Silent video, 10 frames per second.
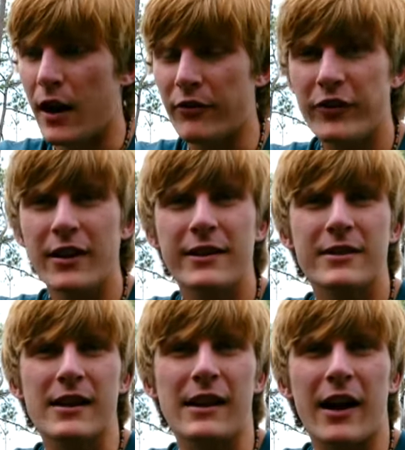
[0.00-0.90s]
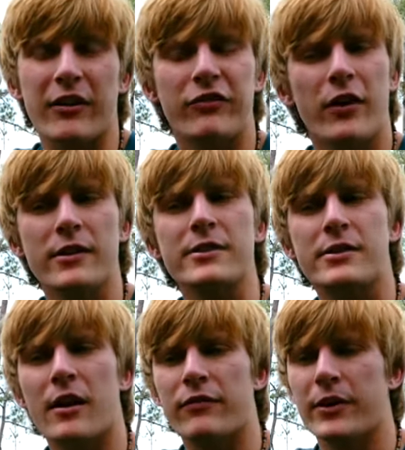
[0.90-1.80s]
I feel like there's a lot of fun
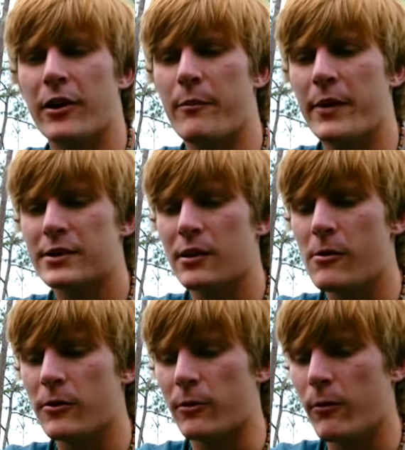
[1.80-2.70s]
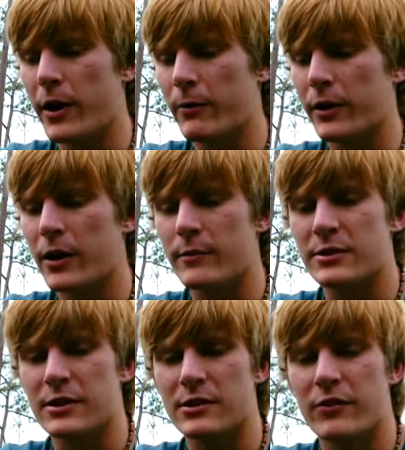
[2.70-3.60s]
stuff that y'all miss along the way when it comes
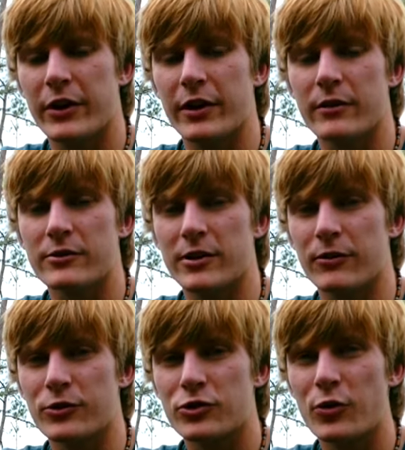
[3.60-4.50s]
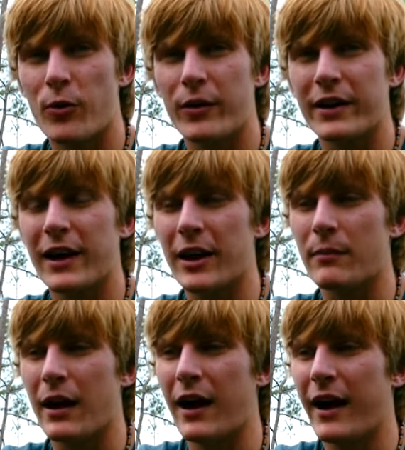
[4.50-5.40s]
to these videos. You know, the story kind
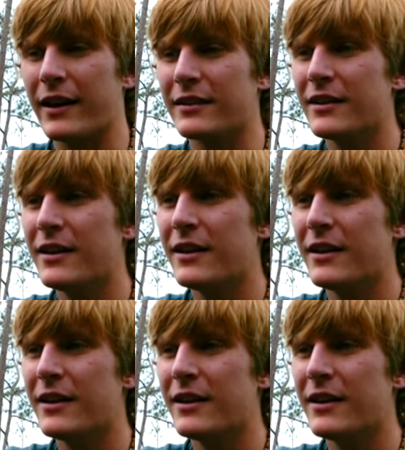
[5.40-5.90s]
of behind